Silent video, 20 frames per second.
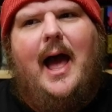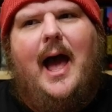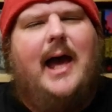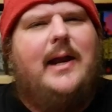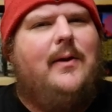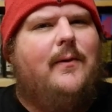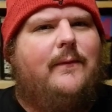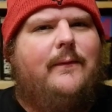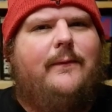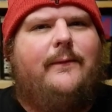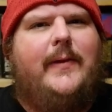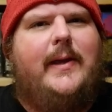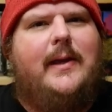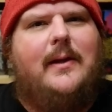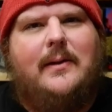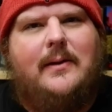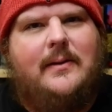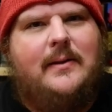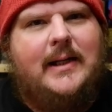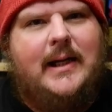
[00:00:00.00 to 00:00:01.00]
I don't
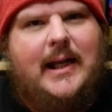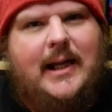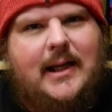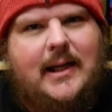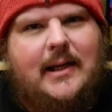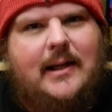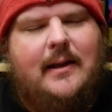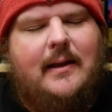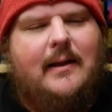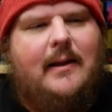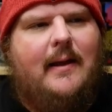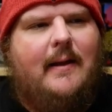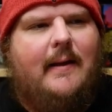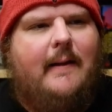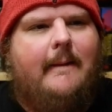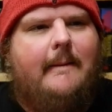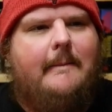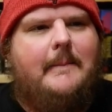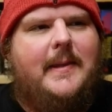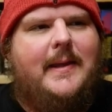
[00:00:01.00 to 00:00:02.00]
feel are needed,
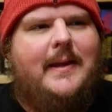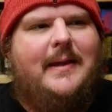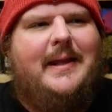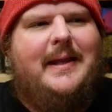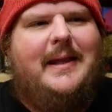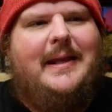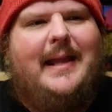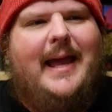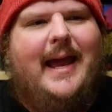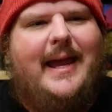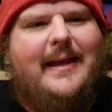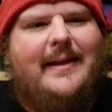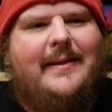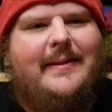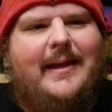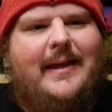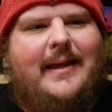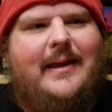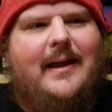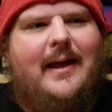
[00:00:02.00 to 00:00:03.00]
um, like
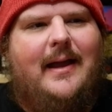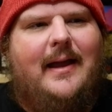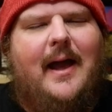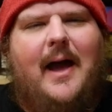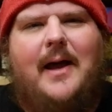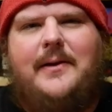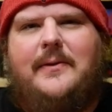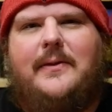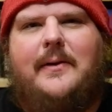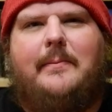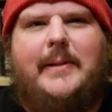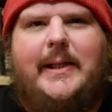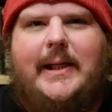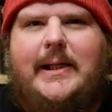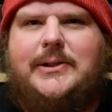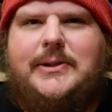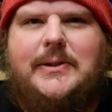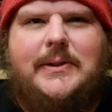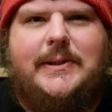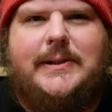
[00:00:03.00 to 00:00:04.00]
the uh, under the
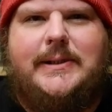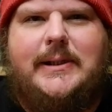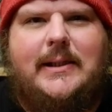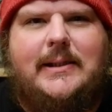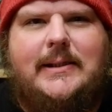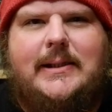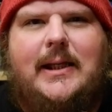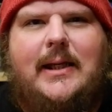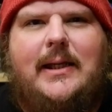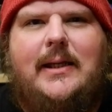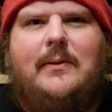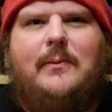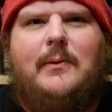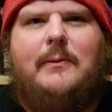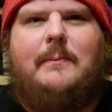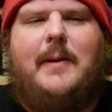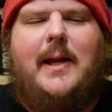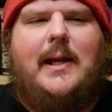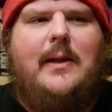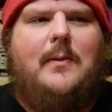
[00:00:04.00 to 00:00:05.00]
bleachers scene
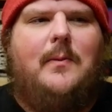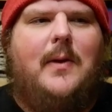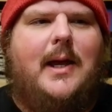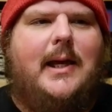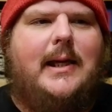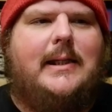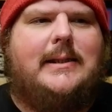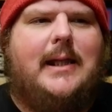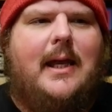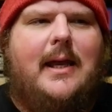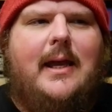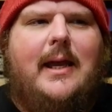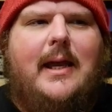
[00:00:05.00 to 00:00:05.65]
with Pennywise.